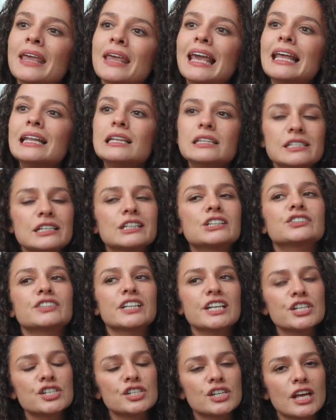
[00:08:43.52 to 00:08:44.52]

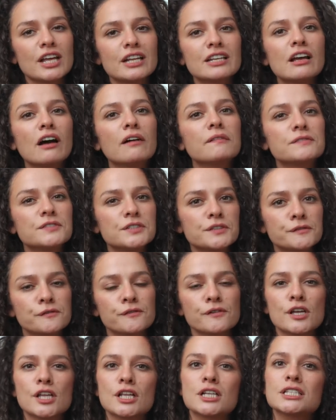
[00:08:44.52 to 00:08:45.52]
integration of
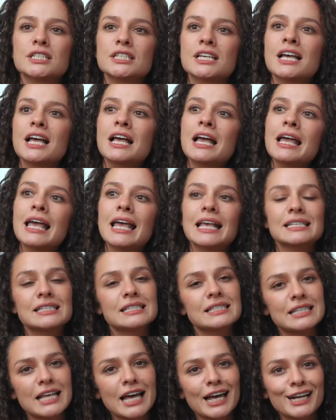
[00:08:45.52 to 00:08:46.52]
different
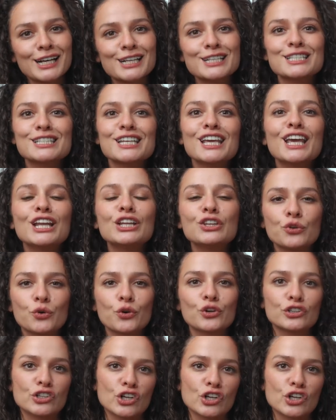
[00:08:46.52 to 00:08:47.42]
aesthetics in your